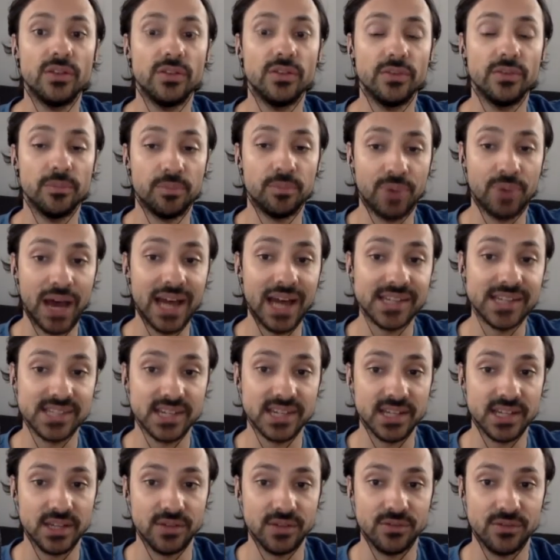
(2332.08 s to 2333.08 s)

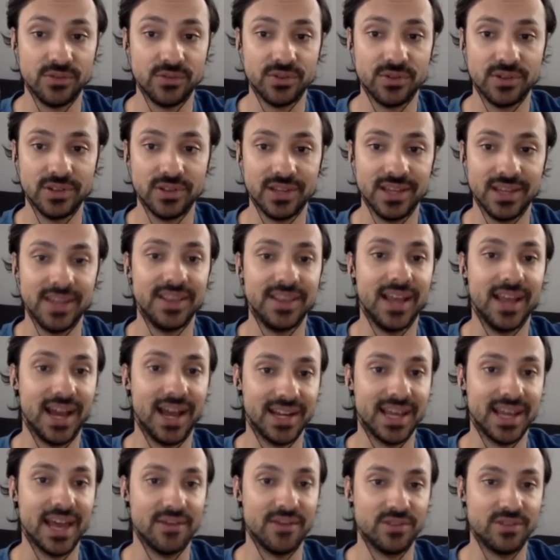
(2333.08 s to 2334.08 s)
positive in
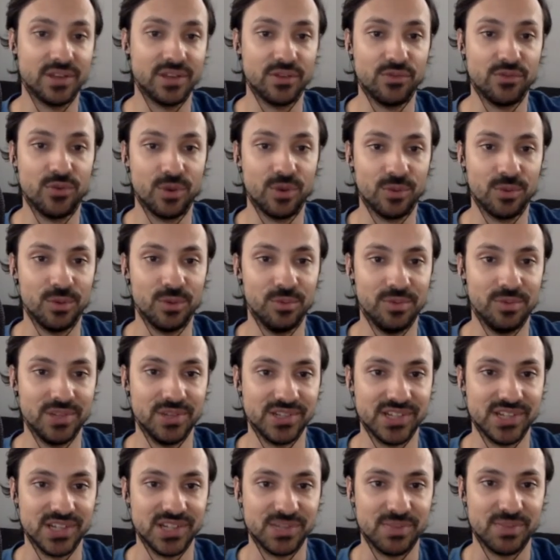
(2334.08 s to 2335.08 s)
not having a formal
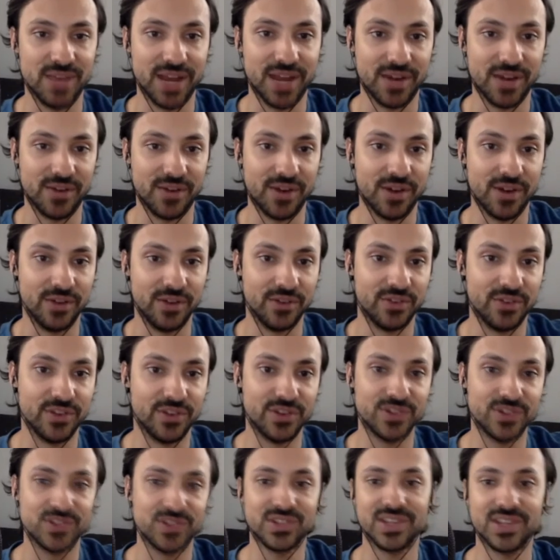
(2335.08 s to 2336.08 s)
business background.
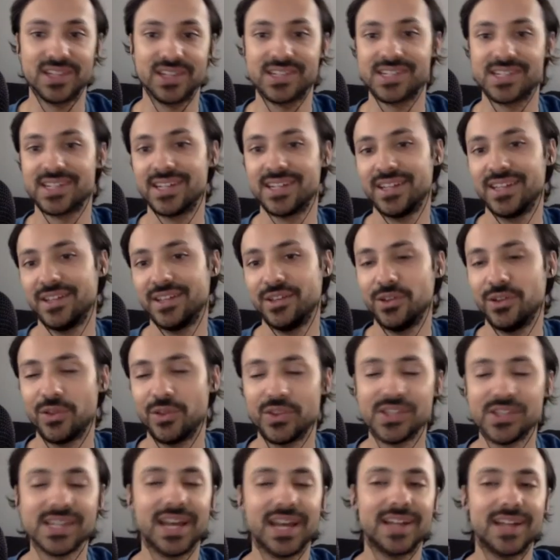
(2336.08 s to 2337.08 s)
There's this,
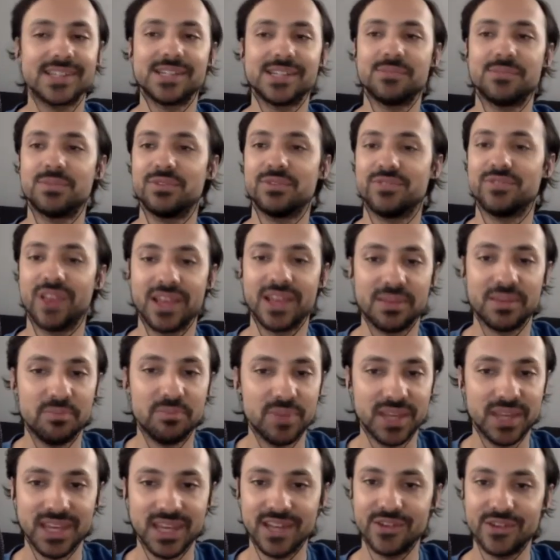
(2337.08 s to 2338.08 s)
this concept of like
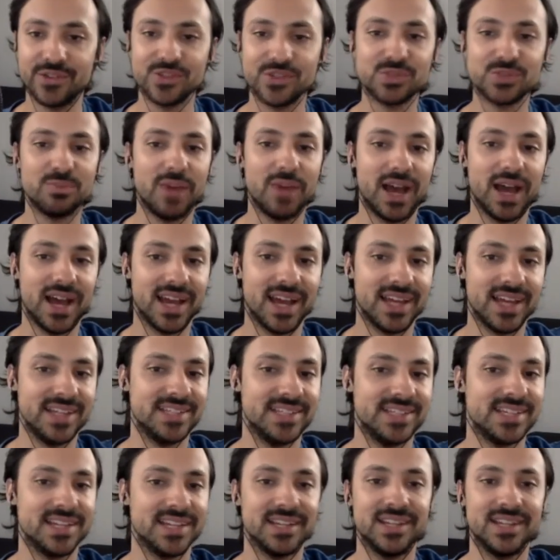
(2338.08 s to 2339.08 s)
beginner's
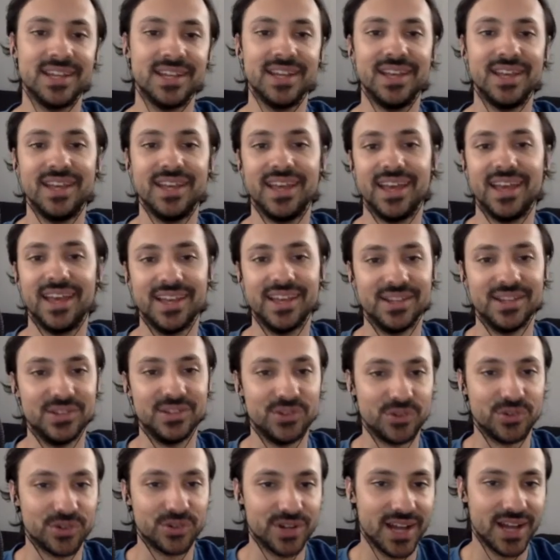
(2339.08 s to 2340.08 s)
mind, and
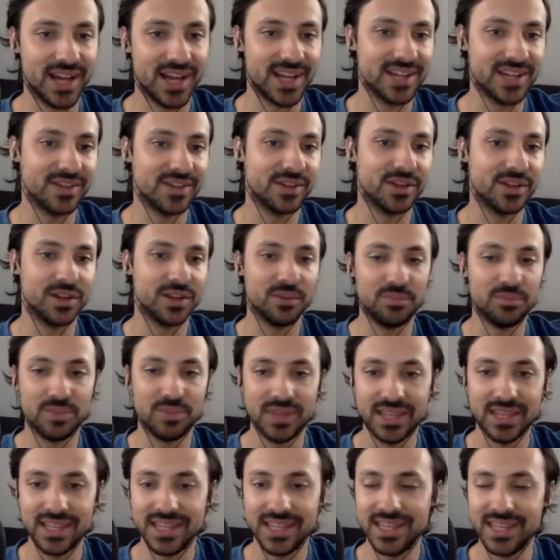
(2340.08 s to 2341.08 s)
you're not going to
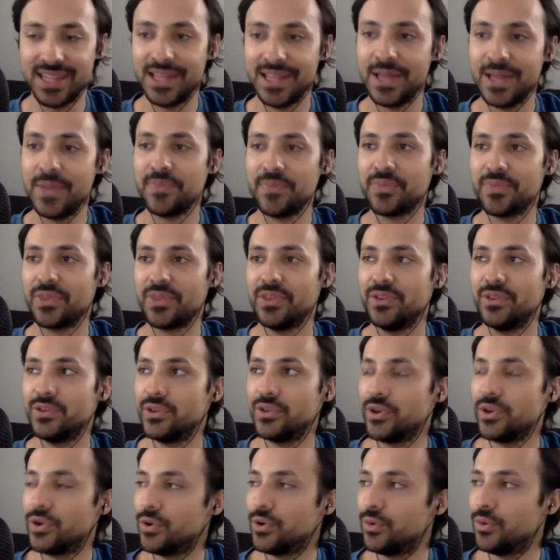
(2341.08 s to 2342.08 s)
be,
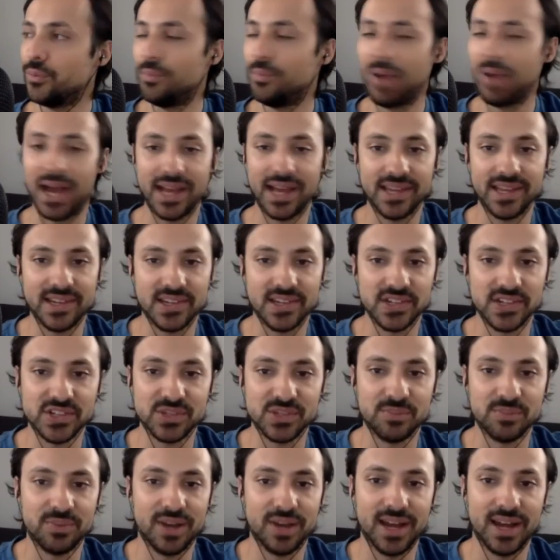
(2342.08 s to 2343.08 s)

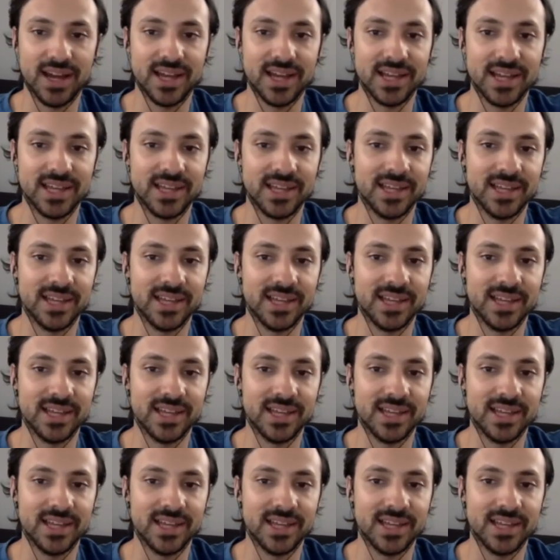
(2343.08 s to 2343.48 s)
biased by